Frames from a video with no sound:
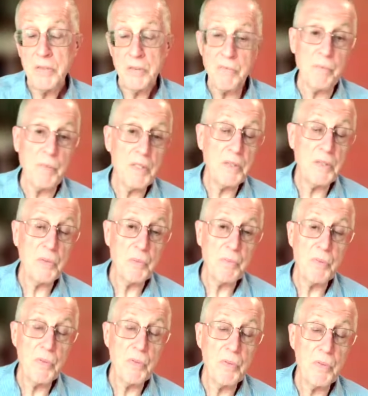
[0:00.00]
that would
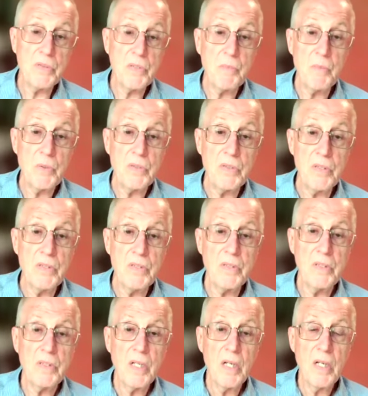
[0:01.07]
prove that someone is innocent,